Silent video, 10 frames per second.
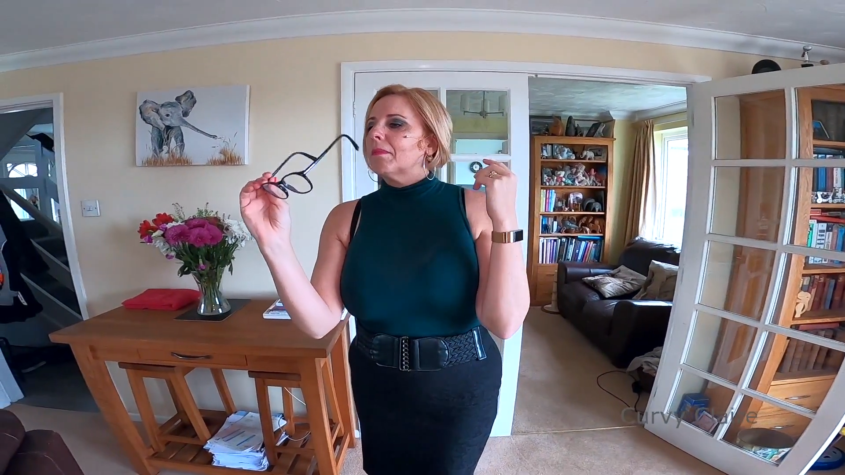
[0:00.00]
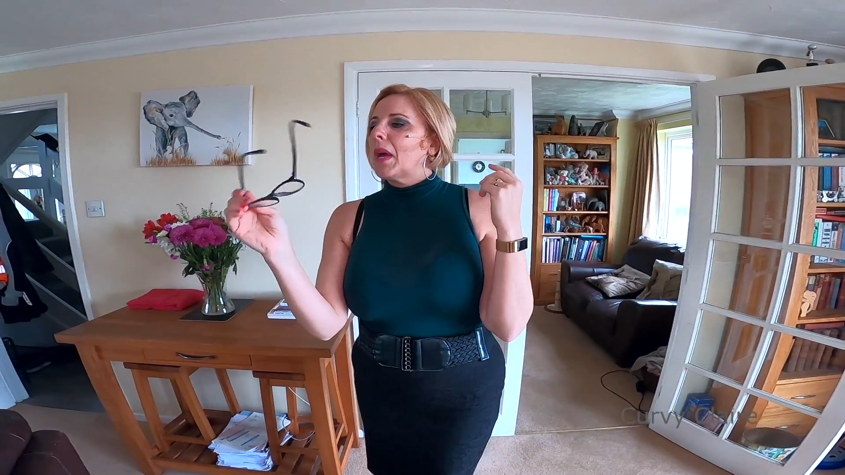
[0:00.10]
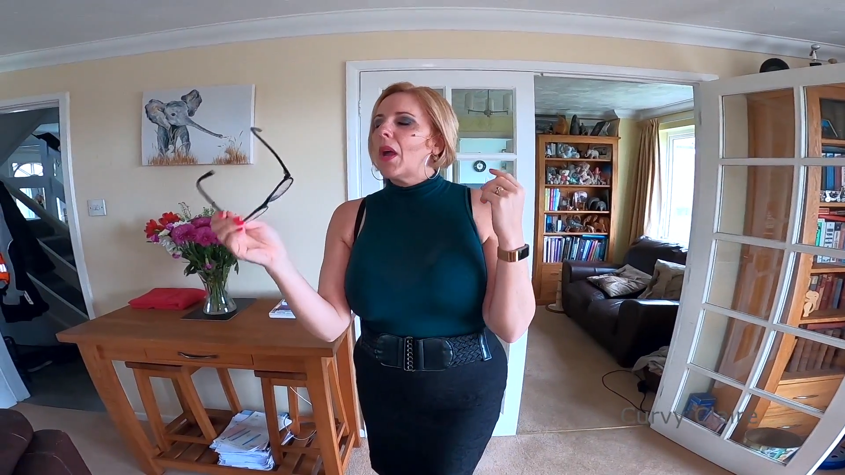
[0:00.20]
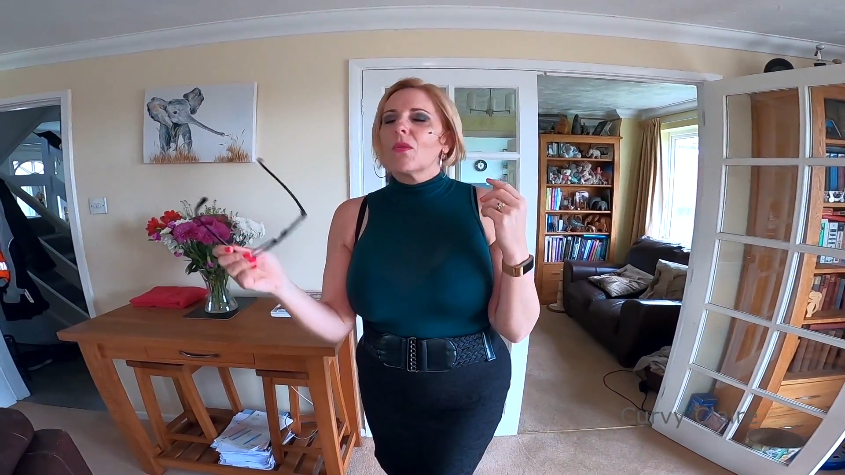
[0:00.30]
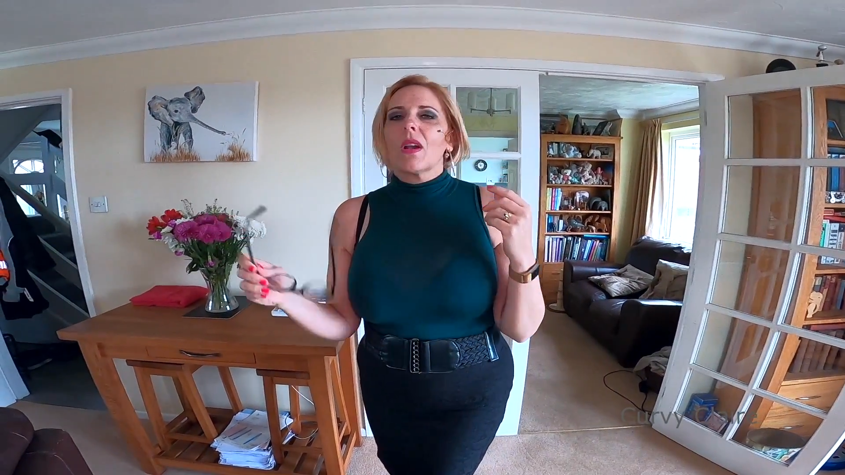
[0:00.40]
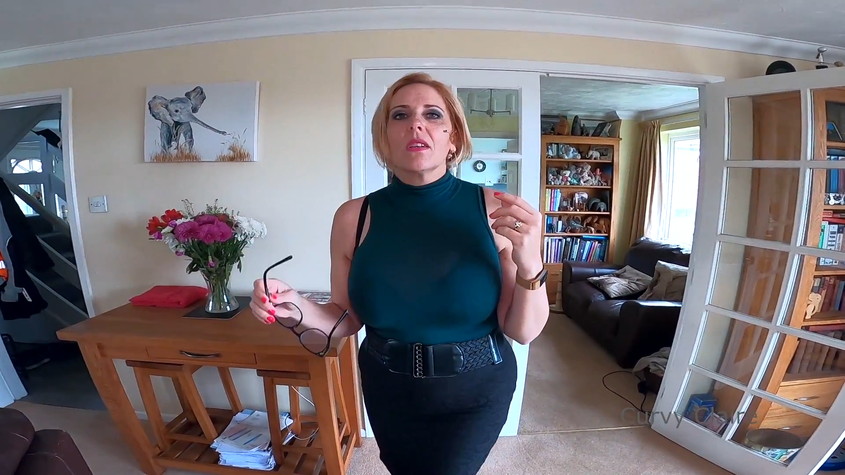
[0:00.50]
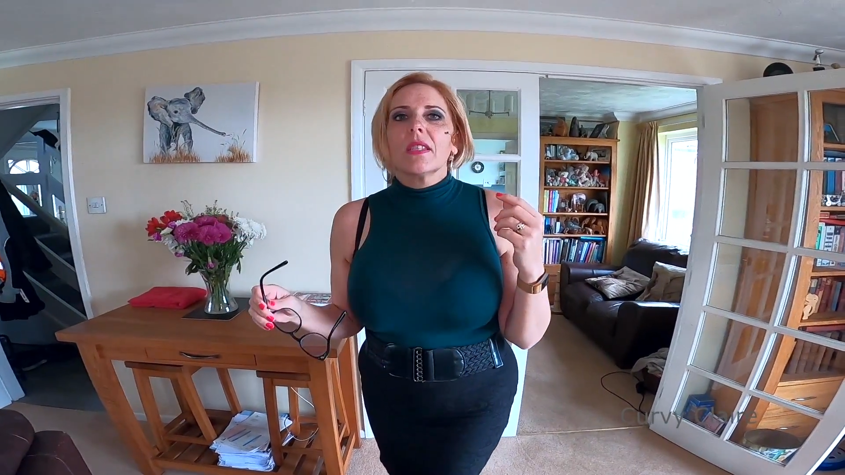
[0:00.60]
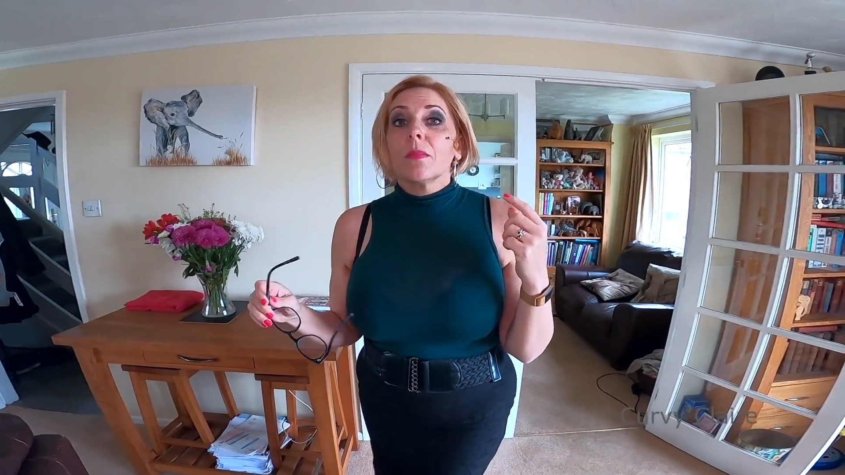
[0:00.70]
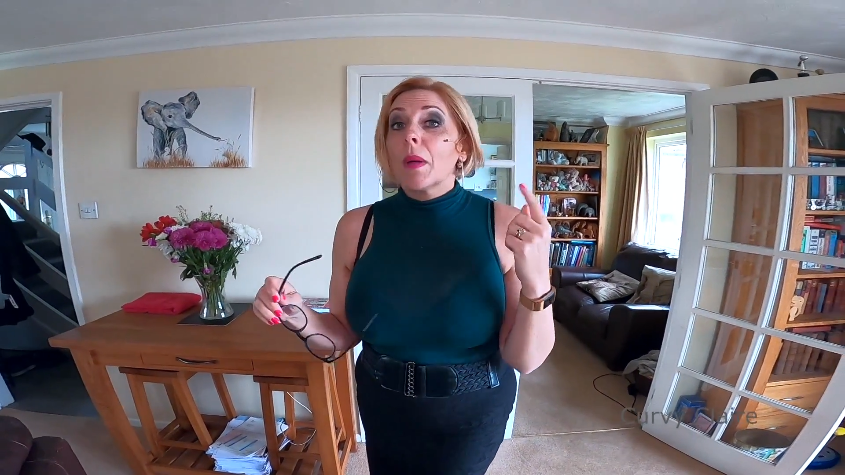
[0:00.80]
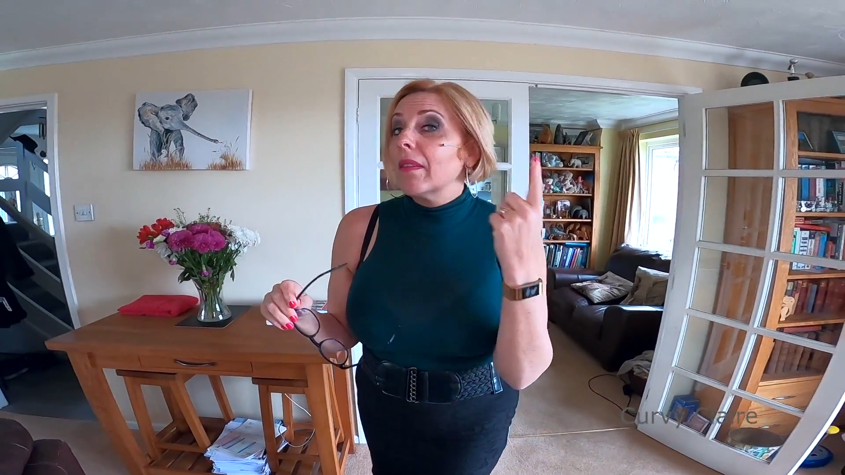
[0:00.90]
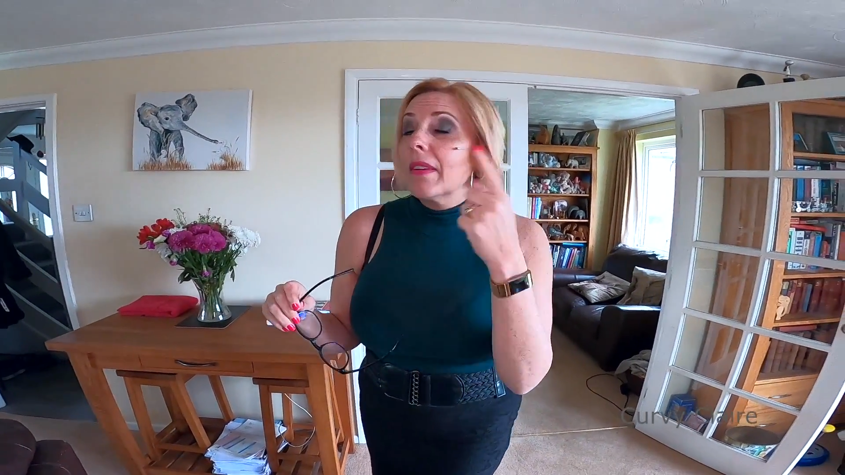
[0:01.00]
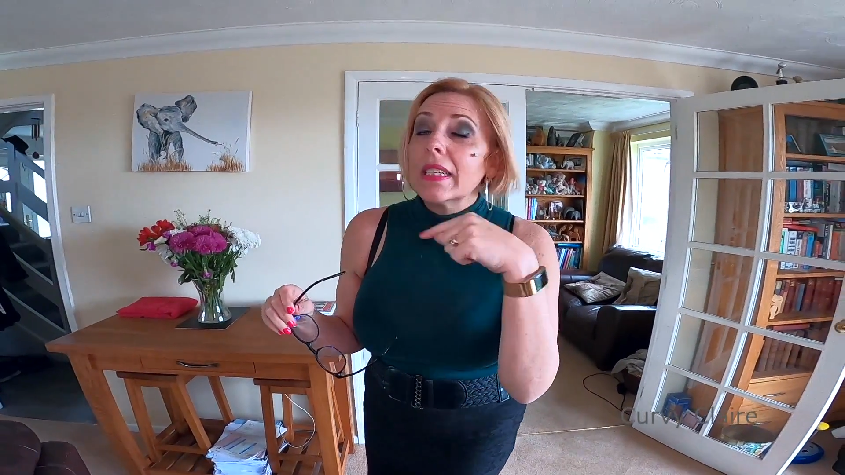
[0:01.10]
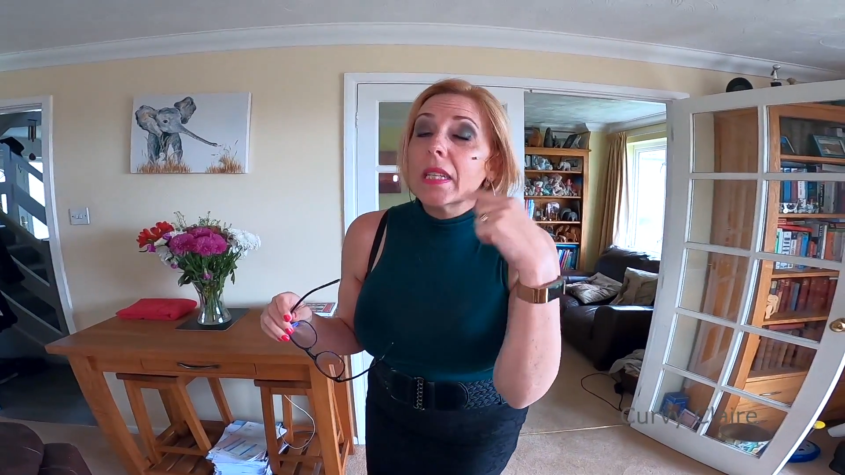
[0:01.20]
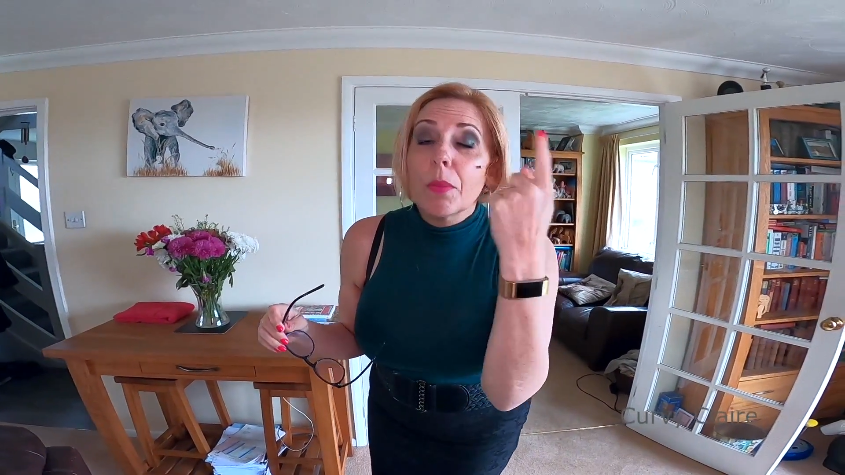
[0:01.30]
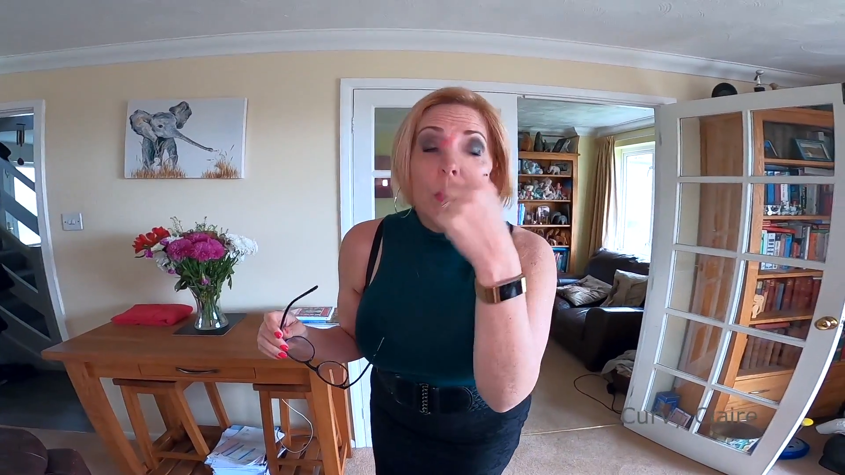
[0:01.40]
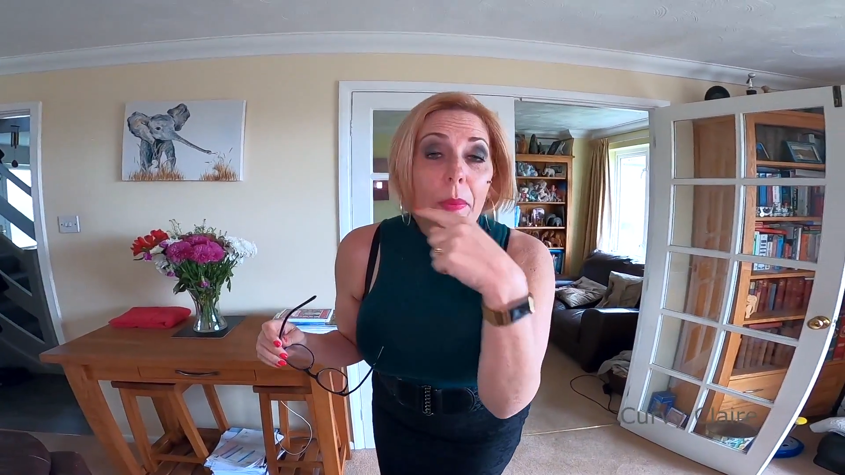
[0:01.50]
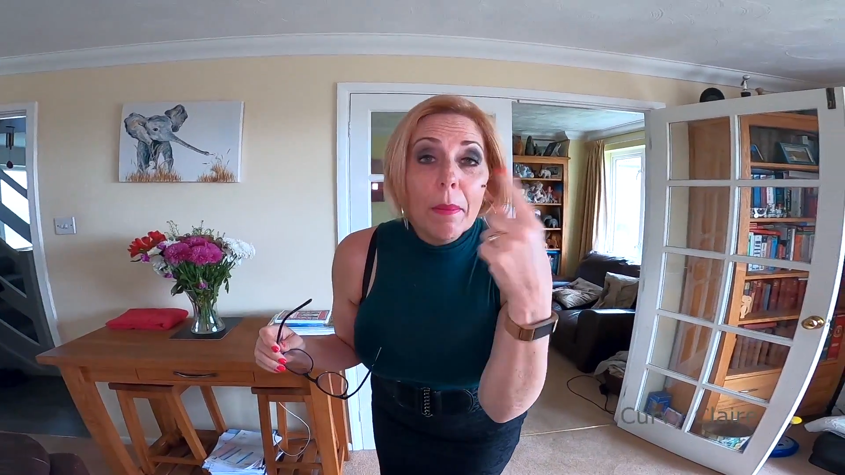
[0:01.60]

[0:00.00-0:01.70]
my old glasses, but I've actually put a